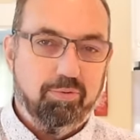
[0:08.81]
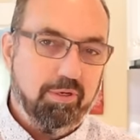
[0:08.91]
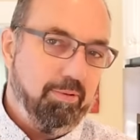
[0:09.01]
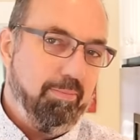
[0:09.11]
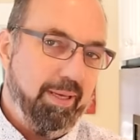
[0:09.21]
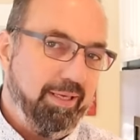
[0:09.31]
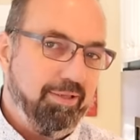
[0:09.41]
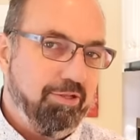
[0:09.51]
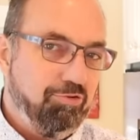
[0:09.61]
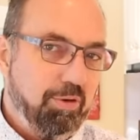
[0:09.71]
We're going to be
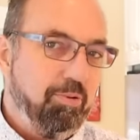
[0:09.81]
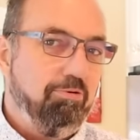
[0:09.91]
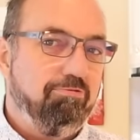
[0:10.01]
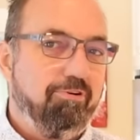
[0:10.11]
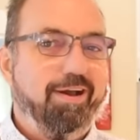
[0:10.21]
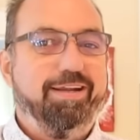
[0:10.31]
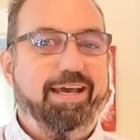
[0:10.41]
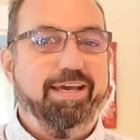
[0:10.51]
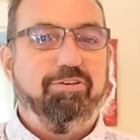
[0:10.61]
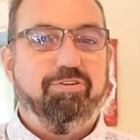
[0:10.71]
making the triple fried
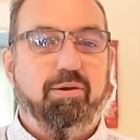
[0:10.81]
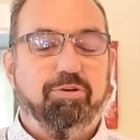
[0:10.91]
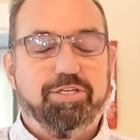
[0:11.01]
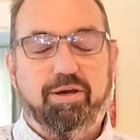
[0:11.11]
egg sandwich.